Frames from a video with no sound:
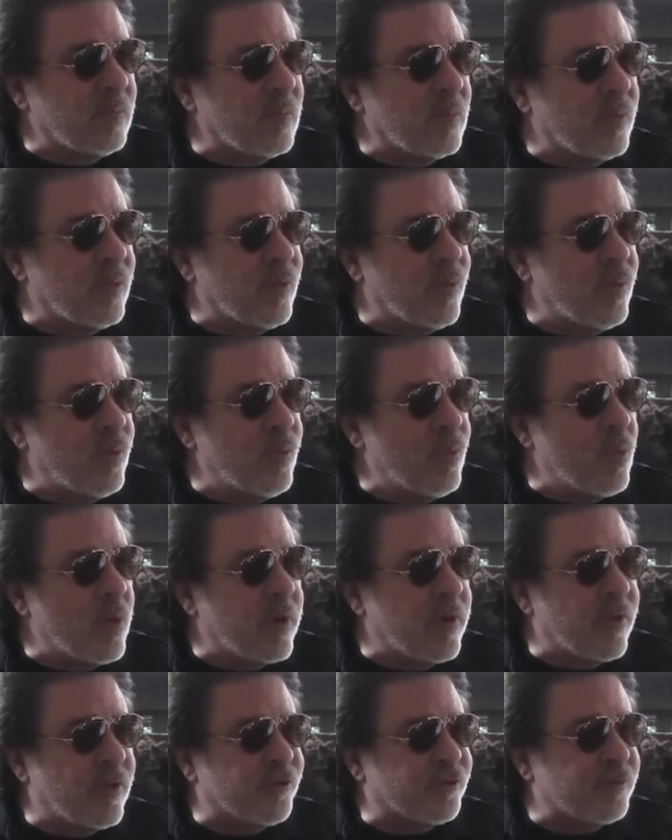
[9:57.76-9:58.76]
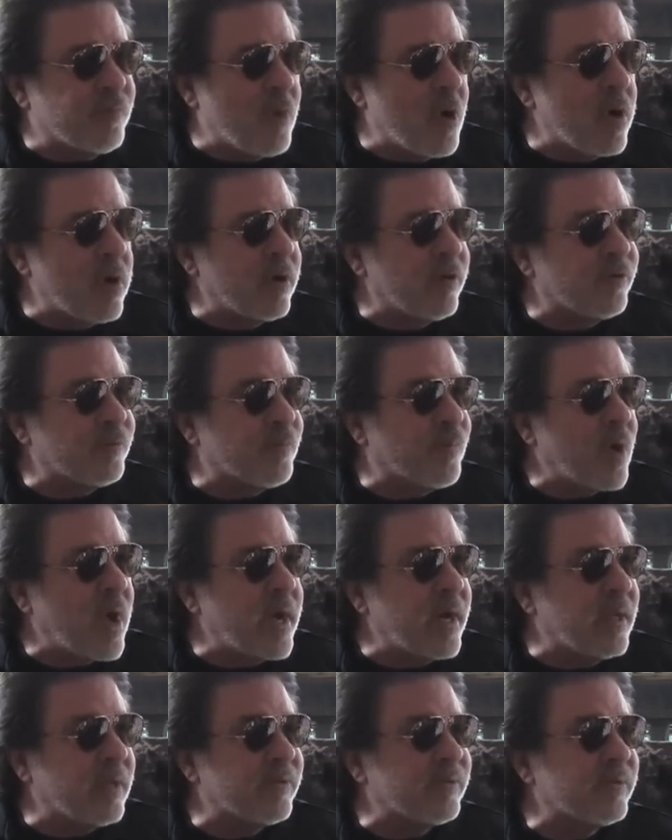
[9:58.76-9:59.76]
one of the smartest,
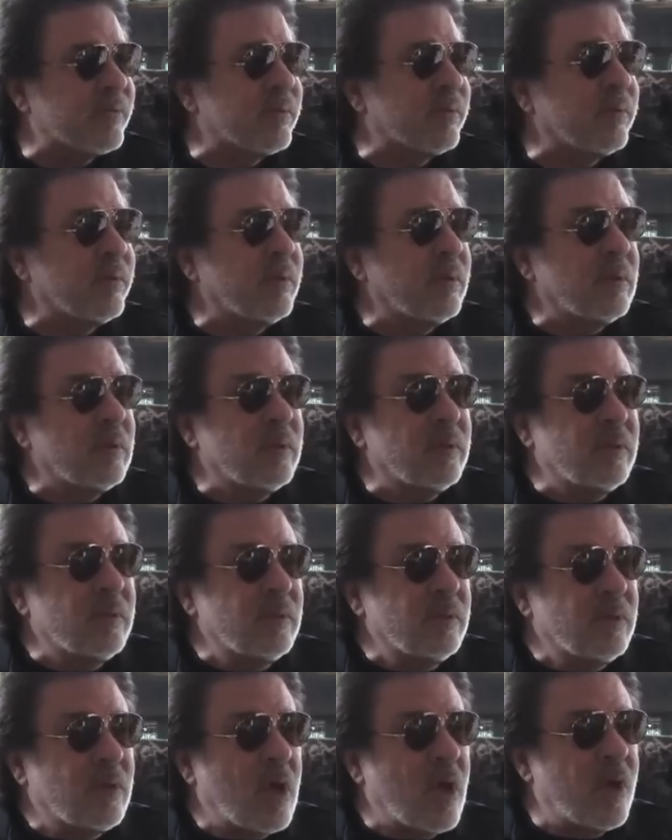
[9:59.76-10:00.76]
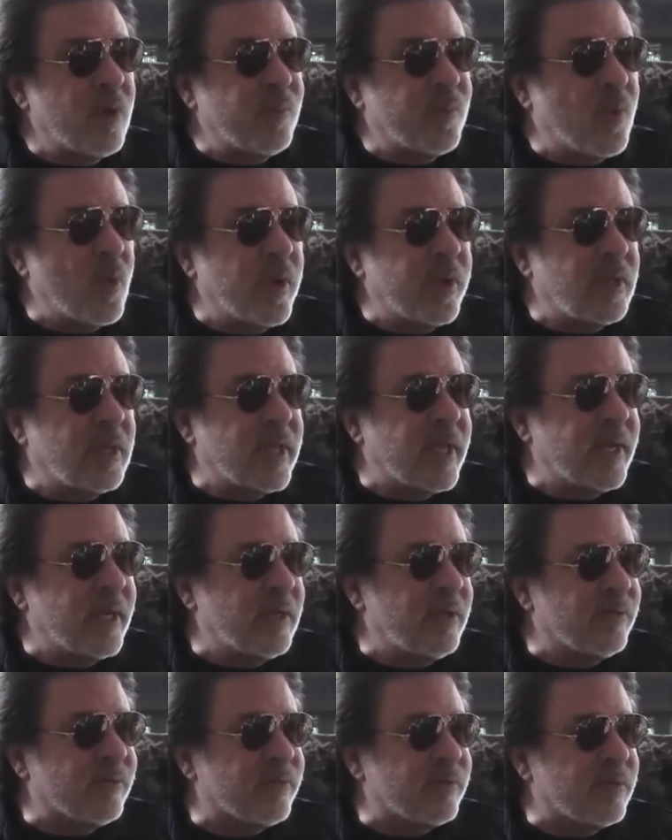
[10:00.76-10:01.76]
brightest, on point
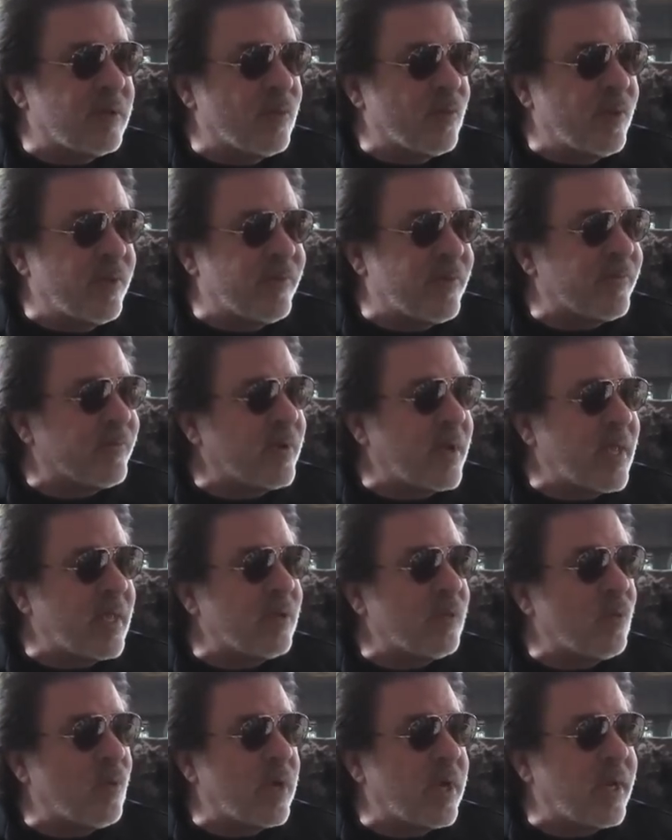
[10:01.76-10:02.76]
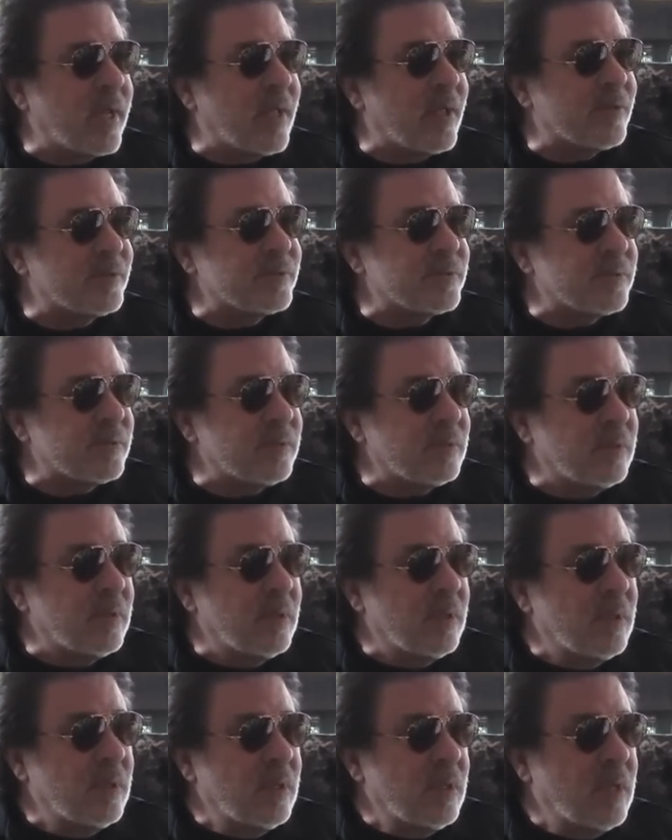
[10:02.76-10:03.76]
ladies that we've ever had in the White House.
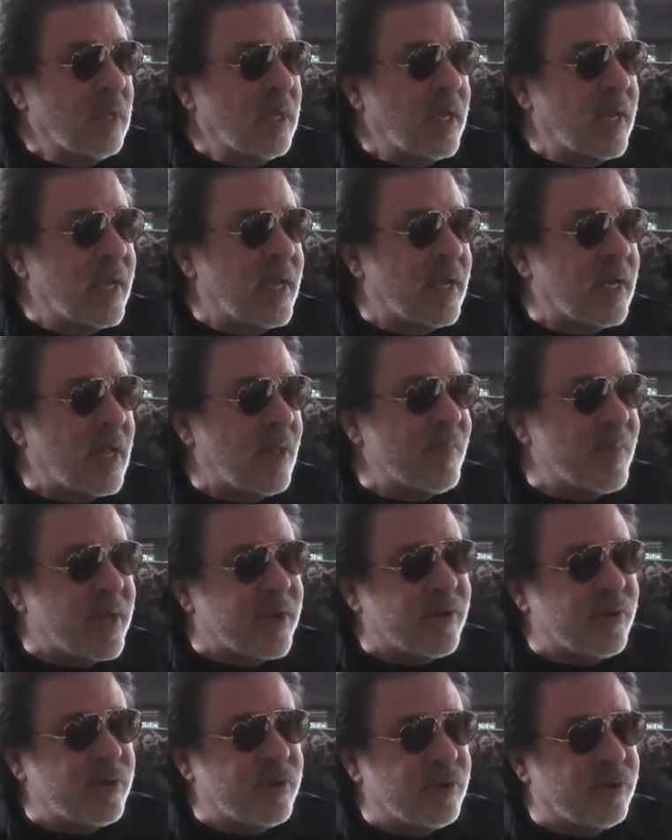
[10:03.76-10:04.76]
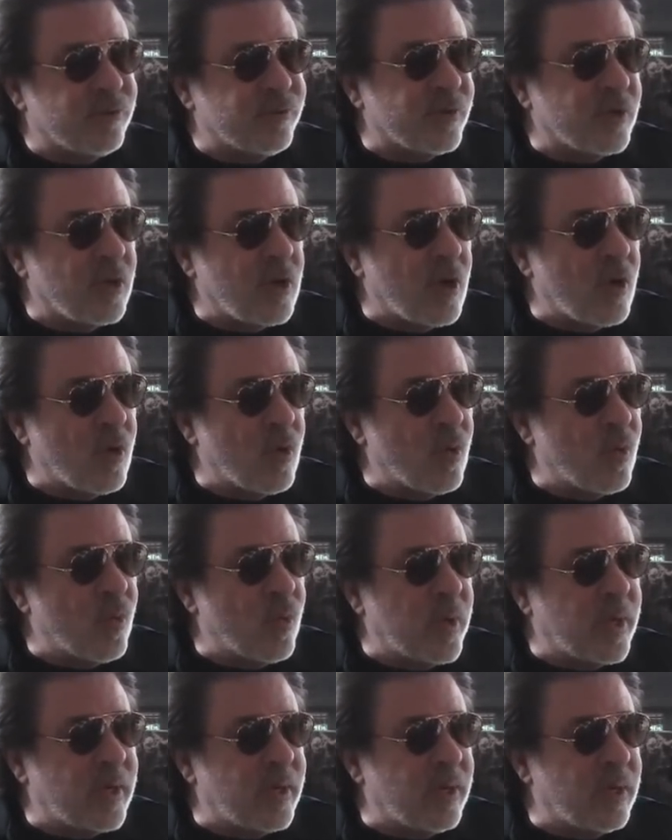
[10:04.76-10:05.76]
And I met her years ago
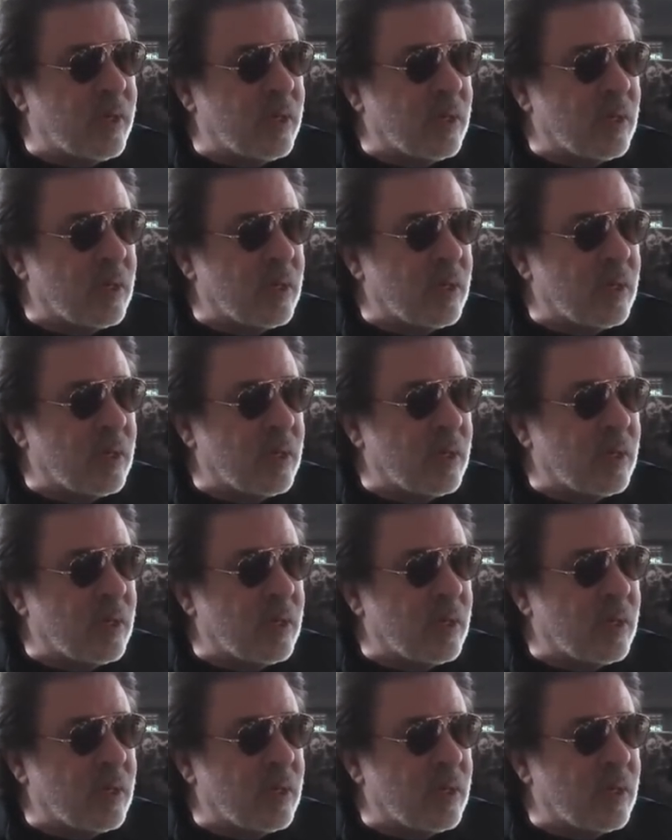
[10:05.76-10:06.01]
when